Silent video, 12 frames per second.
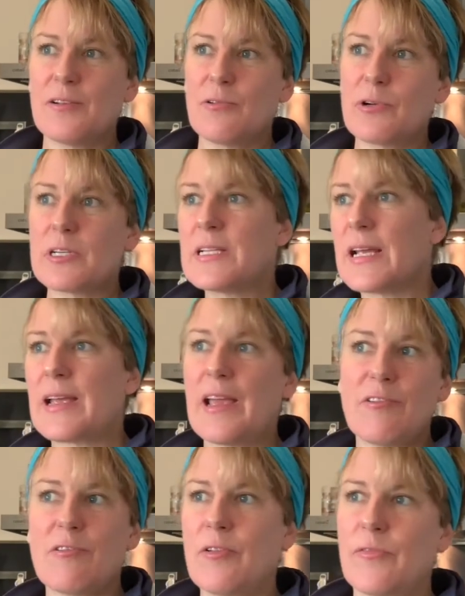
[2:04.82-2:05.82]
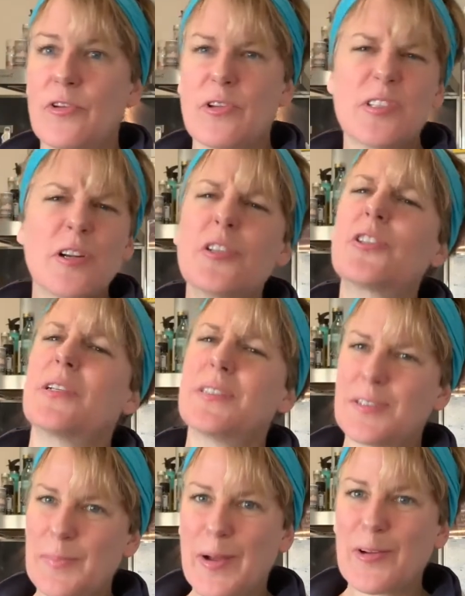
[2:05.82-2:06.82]
or a decade in review is not
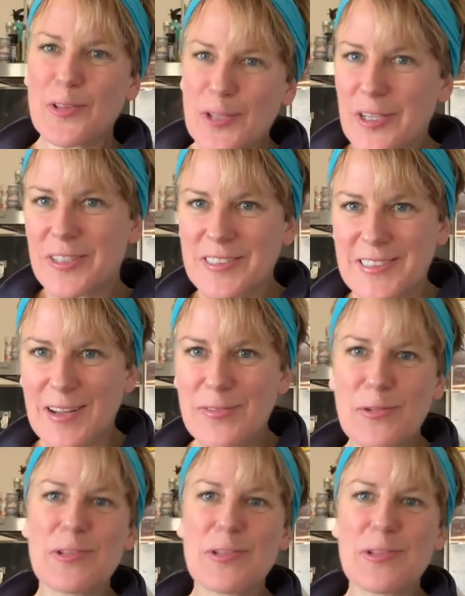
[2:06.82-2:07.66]
just about all the good stuff,